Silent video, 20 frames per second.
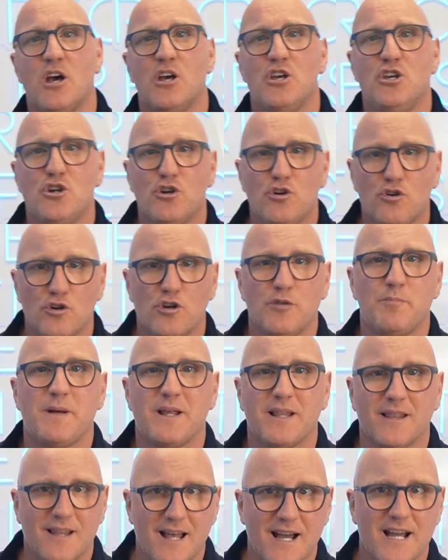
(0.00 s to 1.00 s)
you're going to be
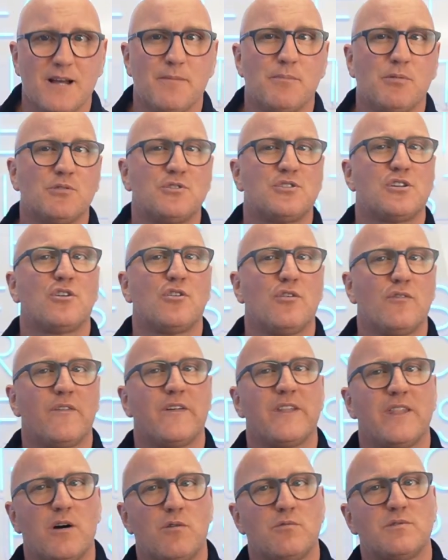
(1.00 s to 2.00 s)
liable to cover
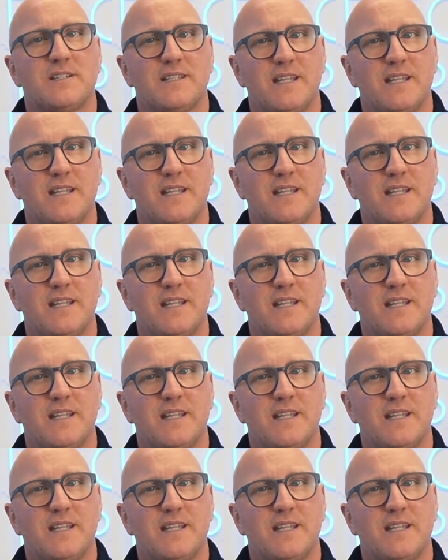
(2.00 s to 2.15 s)
those